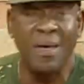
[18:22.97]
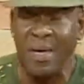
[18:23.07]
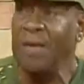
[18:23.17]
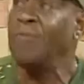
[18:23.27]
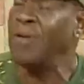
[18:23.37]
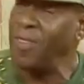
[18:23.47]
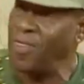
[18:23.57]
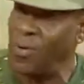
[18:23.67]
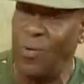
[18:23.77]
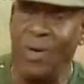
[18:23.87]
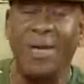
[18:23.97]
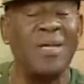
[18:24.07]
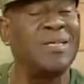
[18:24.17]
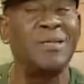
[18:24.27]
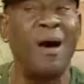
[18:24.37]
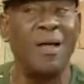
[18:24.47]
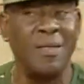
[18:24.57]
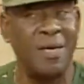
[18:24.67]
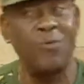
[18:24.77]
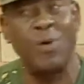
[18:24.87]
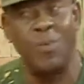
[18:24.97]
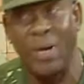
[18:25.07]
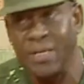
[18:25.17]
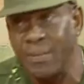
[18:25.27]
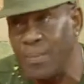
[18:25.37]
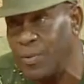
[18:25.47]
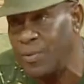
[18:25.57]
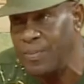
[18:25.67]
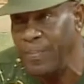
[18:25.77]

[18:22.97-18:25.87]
even though it is not in red, white, and blue.